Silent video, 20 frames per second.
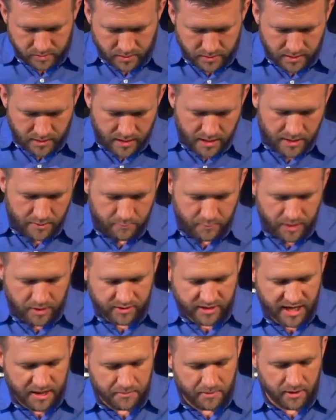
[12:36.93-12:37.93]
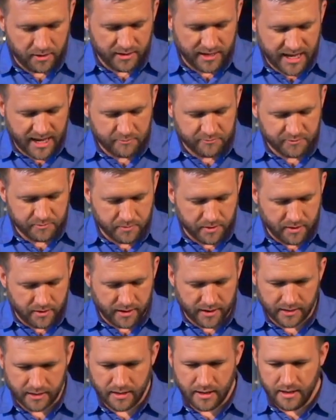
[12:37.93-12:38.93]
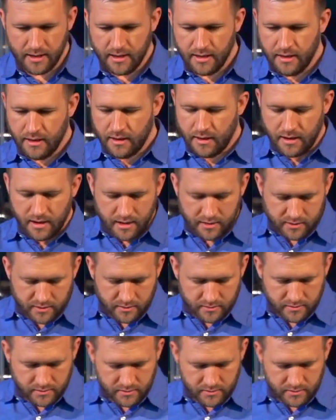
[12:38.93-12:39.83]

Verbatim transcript: And we are to keep our lamps burning. Uh,